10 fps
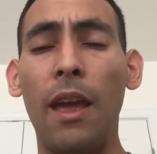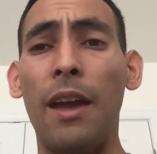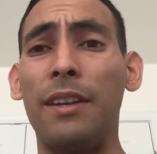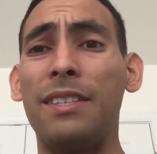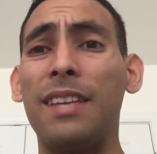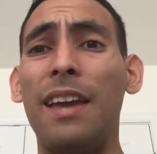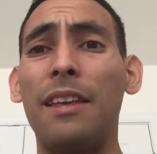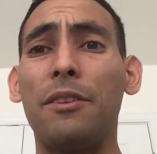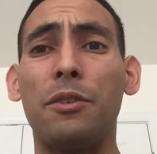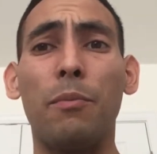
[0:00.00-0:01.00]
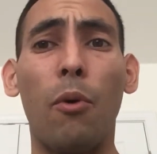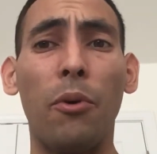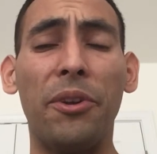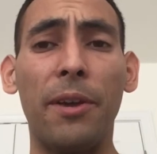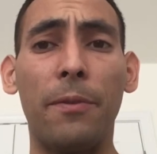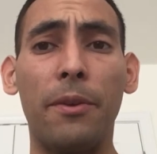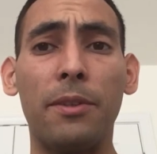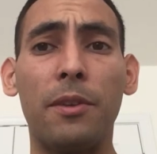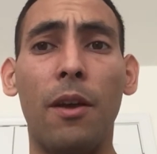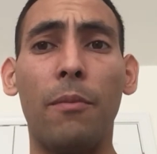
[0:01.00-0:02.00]
And to say that there's a moral
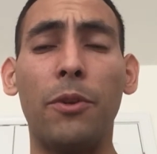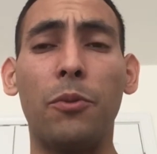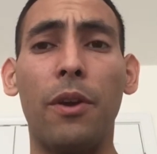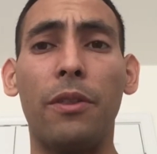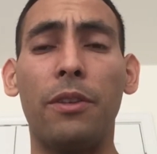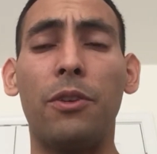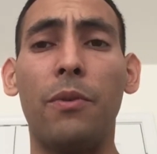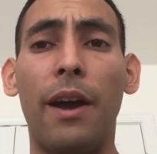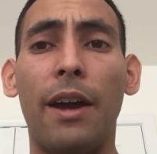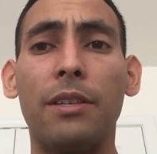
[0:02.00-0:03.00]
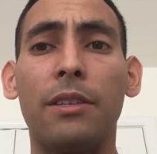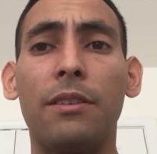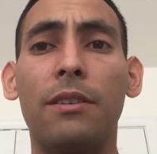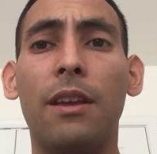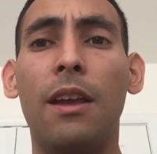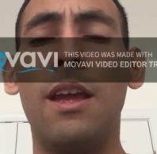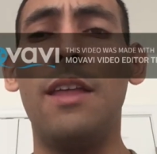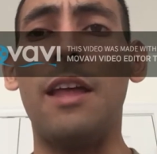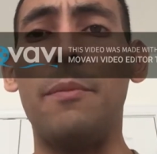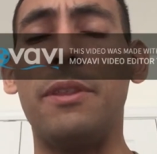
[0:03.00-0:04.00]
difference between the two actions,
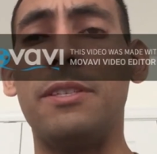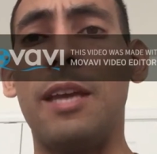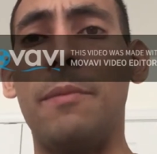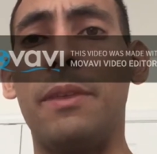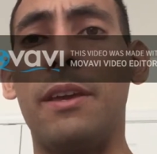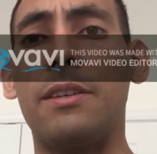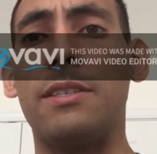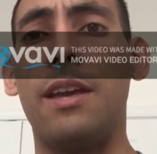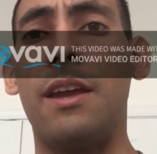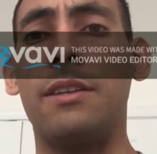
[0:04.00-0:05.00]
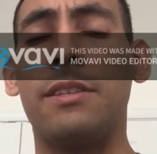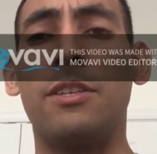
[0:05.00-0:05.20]
that'd be the same thing as saying is